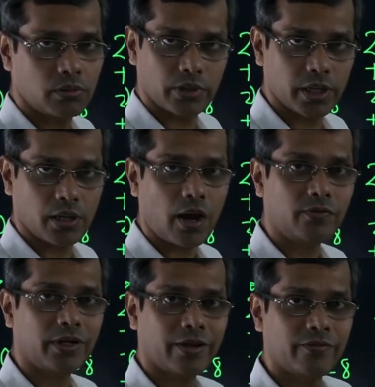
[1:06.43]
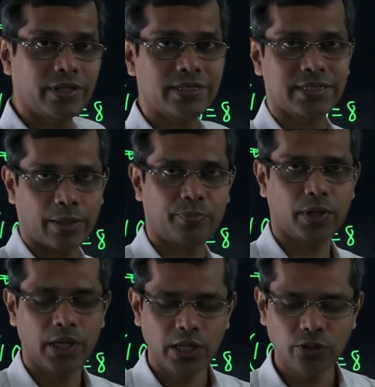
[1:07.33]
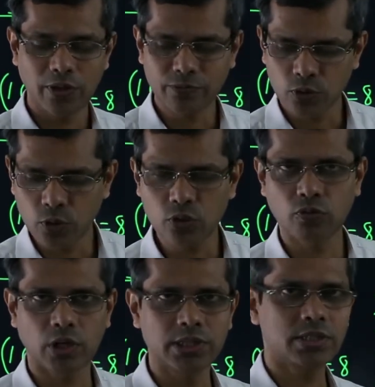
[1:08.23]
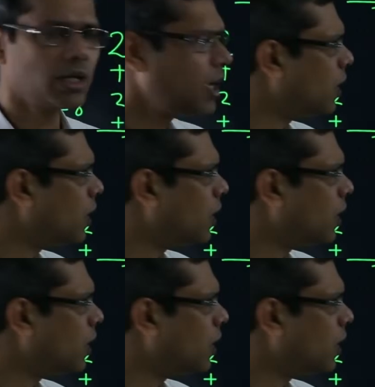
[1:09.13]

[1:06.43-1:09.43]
Okay, after every step you have to look once,